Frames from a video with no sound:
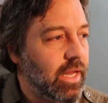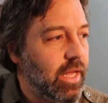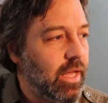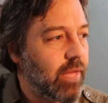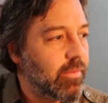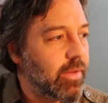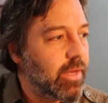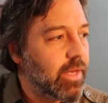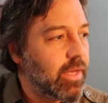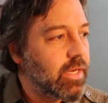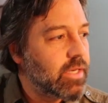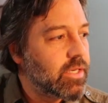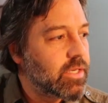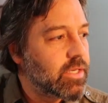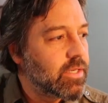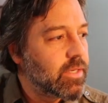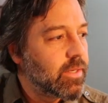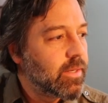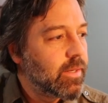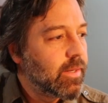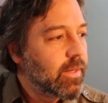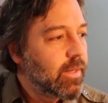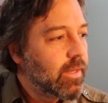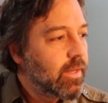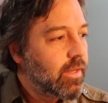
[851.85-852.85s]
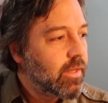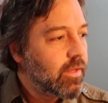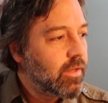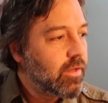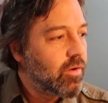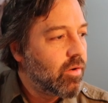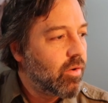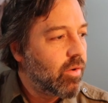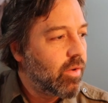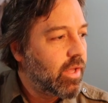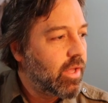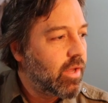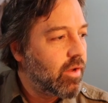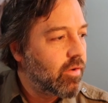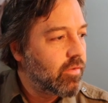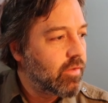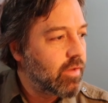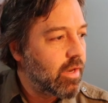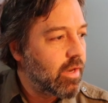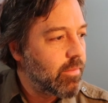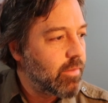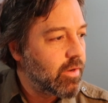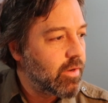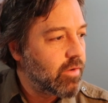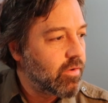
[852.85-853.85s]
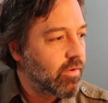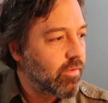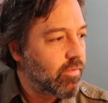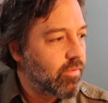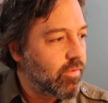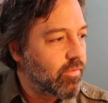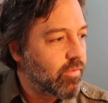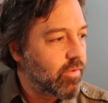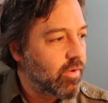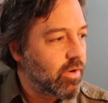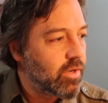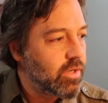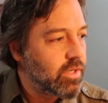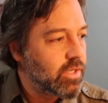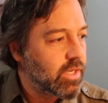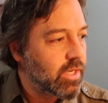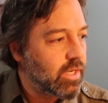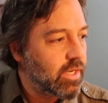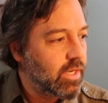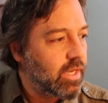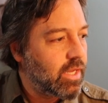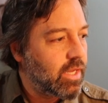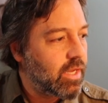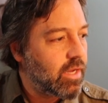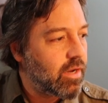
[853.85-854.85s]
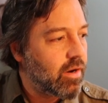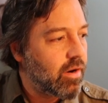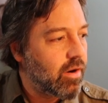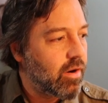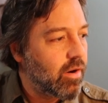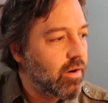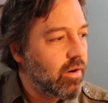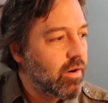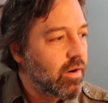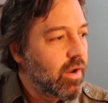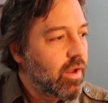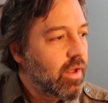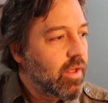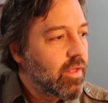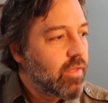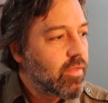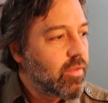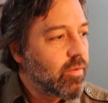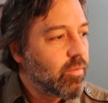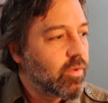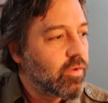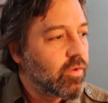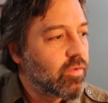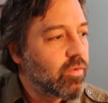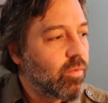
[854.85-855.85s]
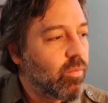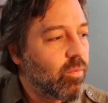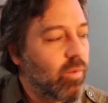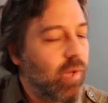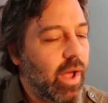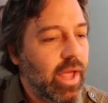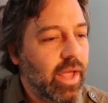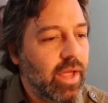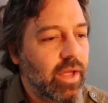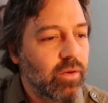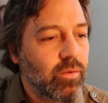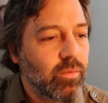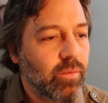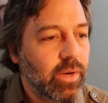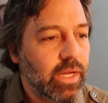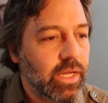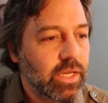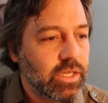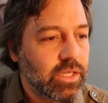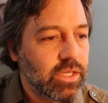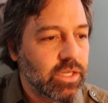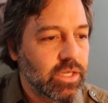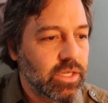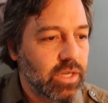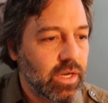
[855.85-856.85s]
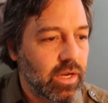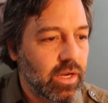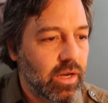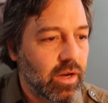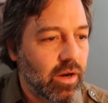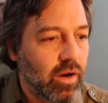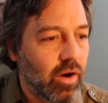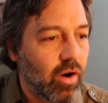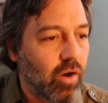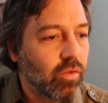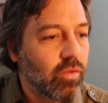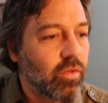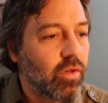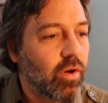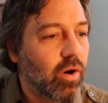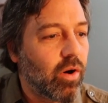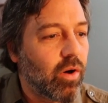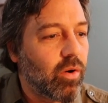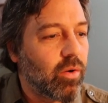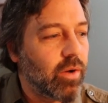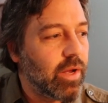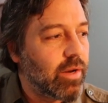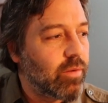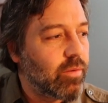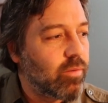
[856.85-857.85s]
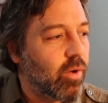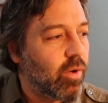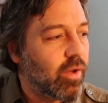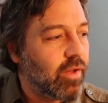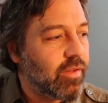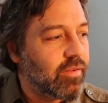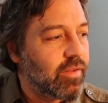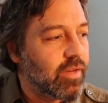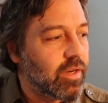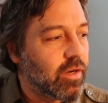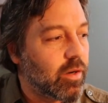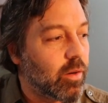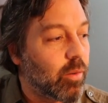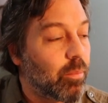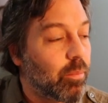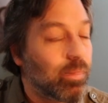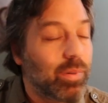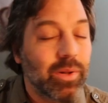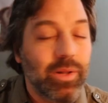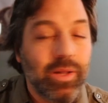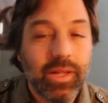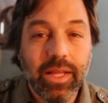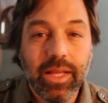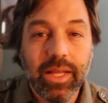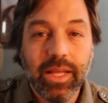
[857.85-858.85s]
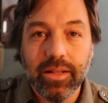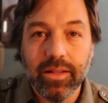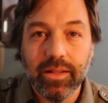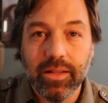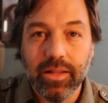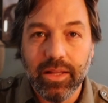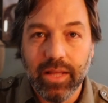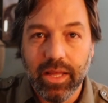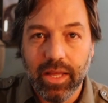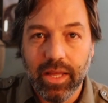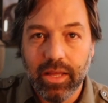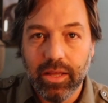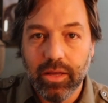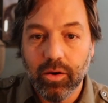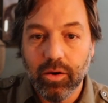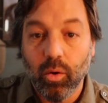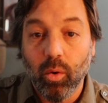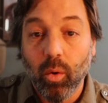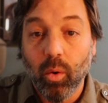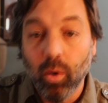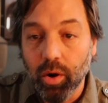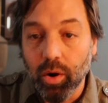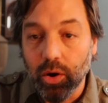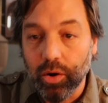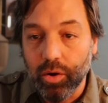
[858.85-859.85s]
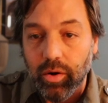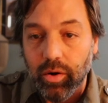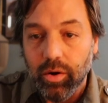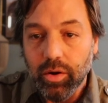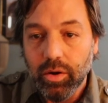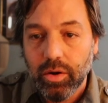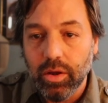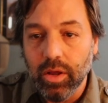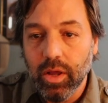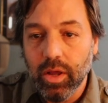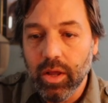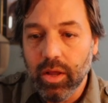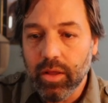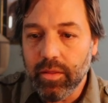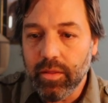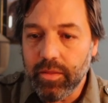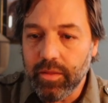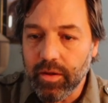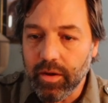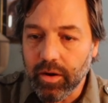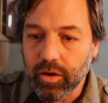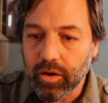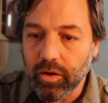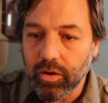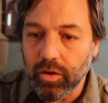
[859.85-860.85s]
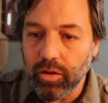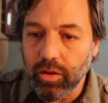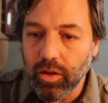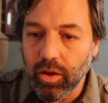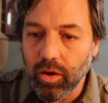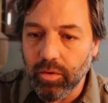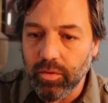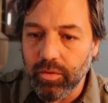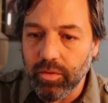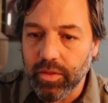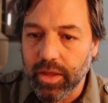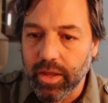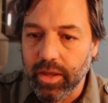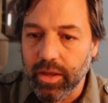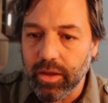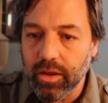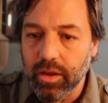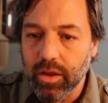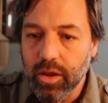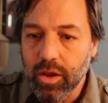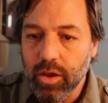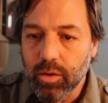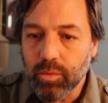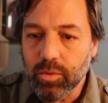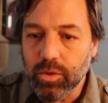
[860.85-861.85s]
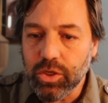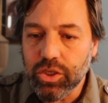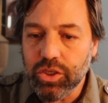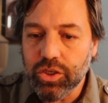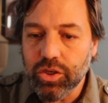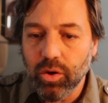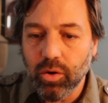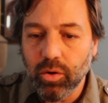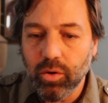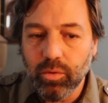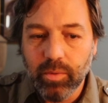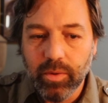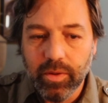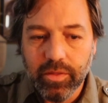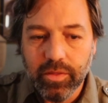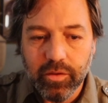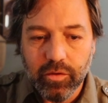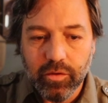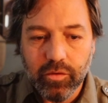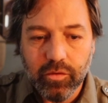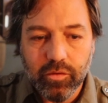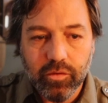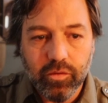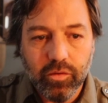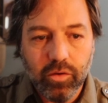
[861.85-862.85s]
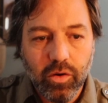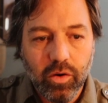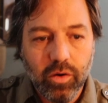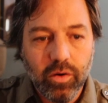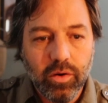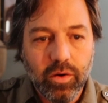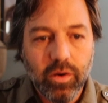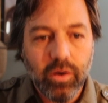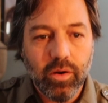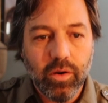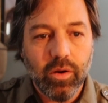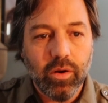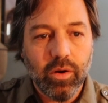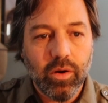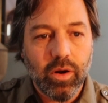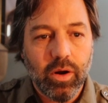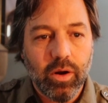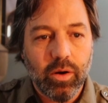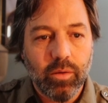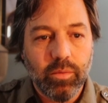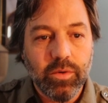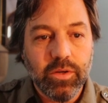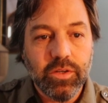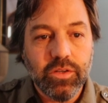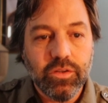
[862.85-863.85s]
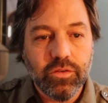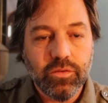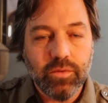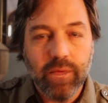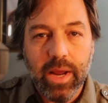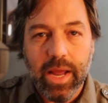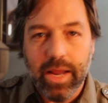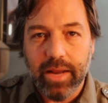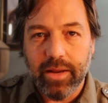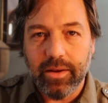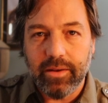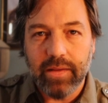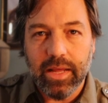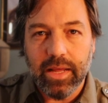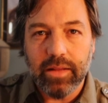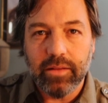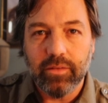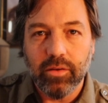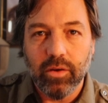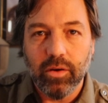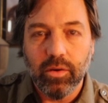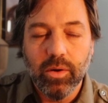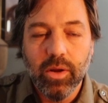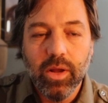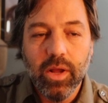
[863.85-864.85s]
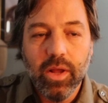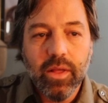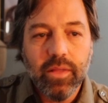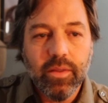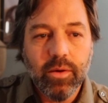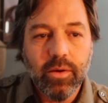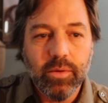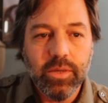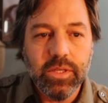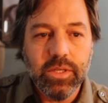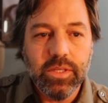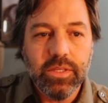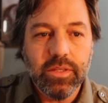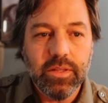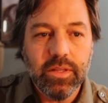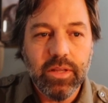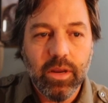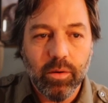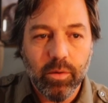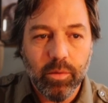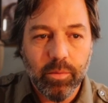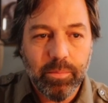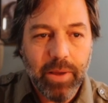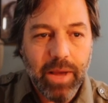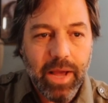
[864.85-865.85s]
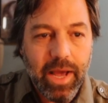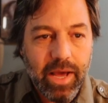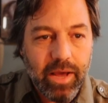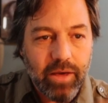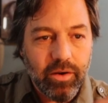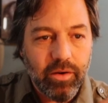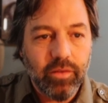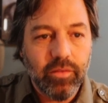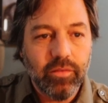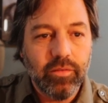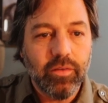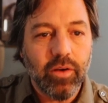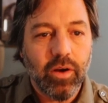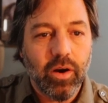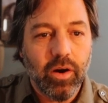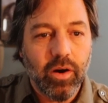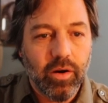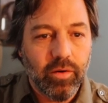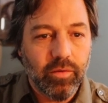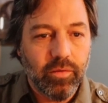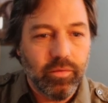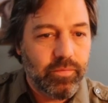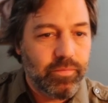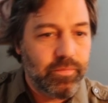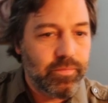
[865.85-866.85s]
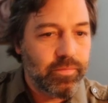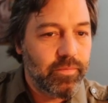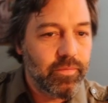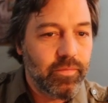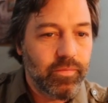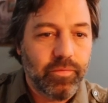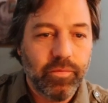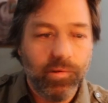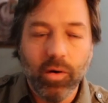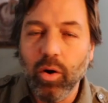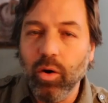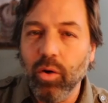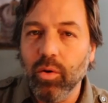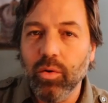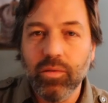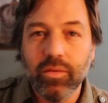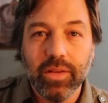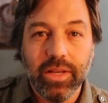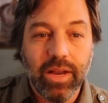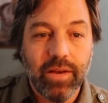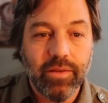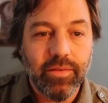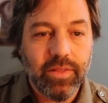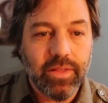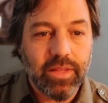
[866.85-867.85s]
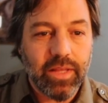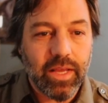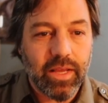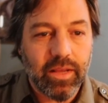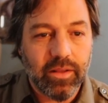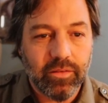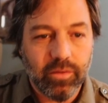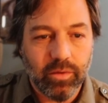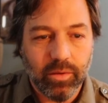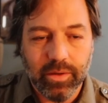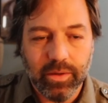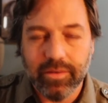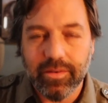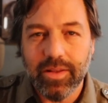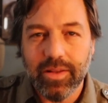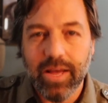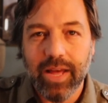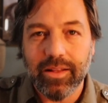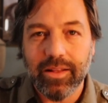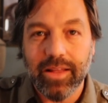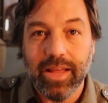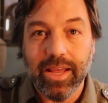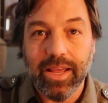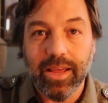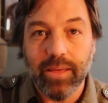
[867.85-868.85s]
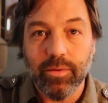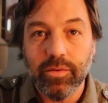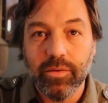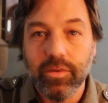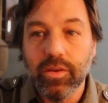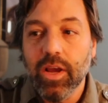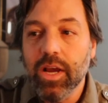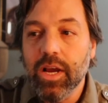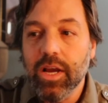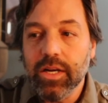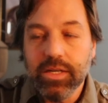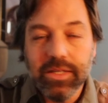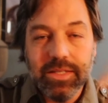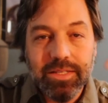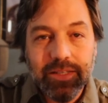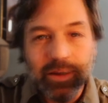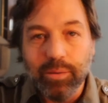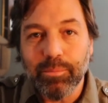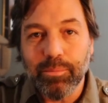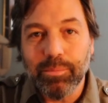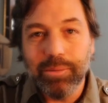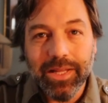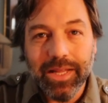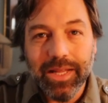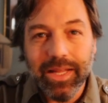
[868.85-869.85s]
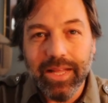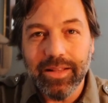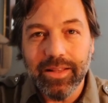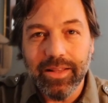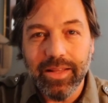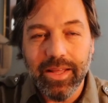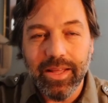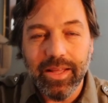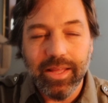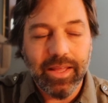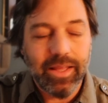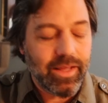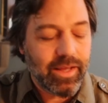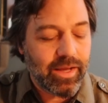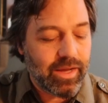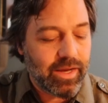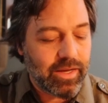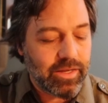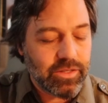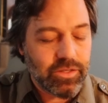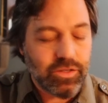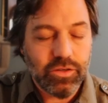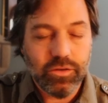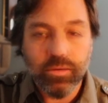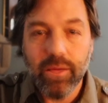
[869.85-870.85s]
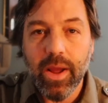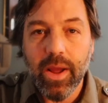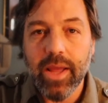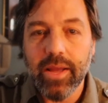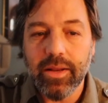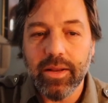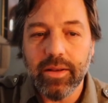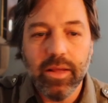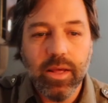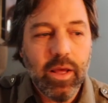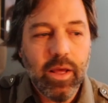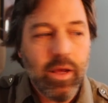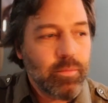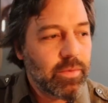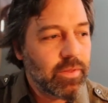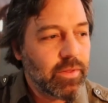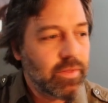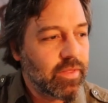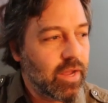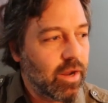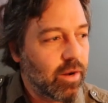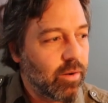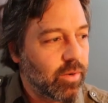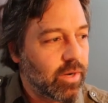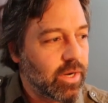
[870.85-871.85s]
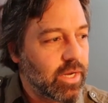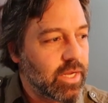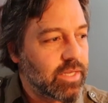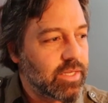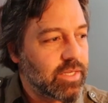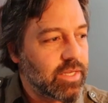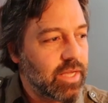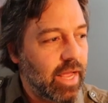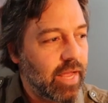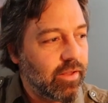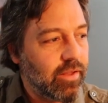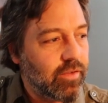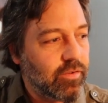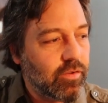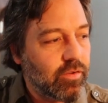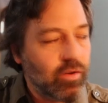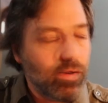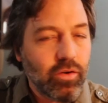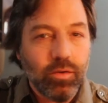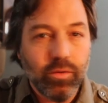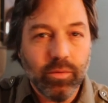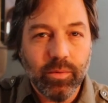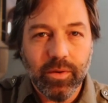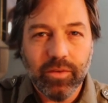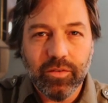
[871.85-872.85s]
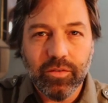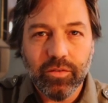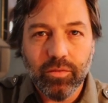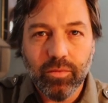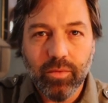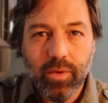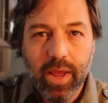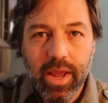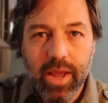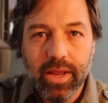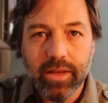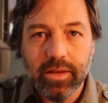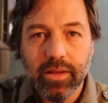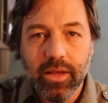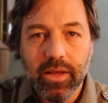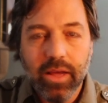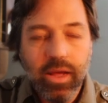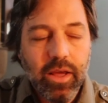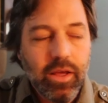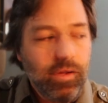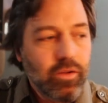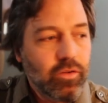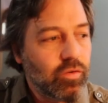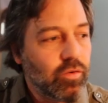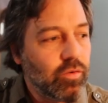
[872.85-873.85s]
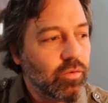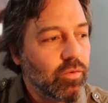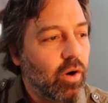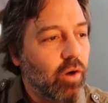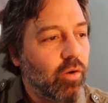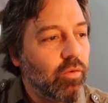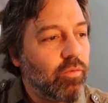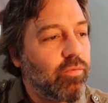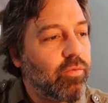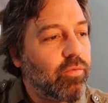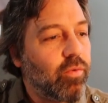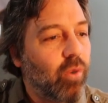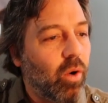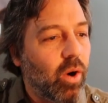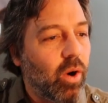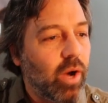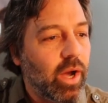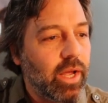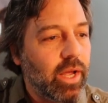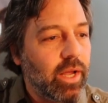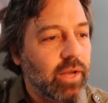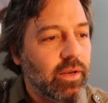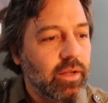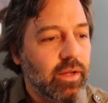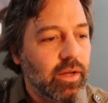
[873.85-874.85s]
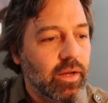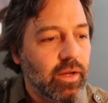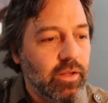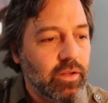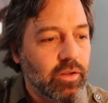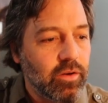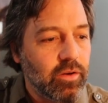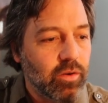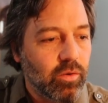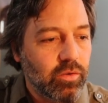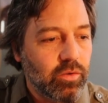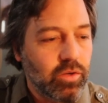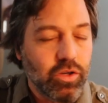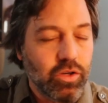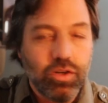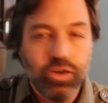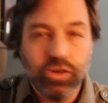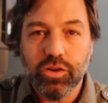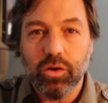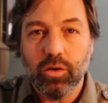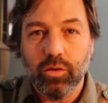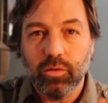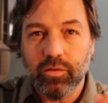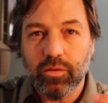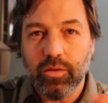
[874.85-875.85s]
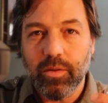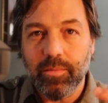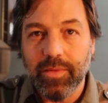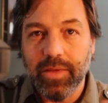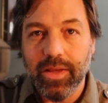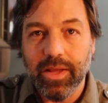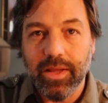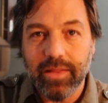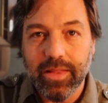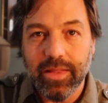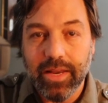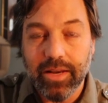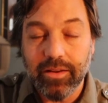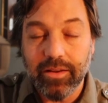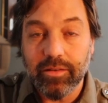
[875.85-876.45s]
image, you know, here's an image of the Virgin here, there was a way in which, although it wasn't completely ordered, the clothing was showed with a certain restraint. And so there were patterns of fold and everything. And so it's not like it was just completely straight, but there was a certain restraint to avoid, you know, to show something that is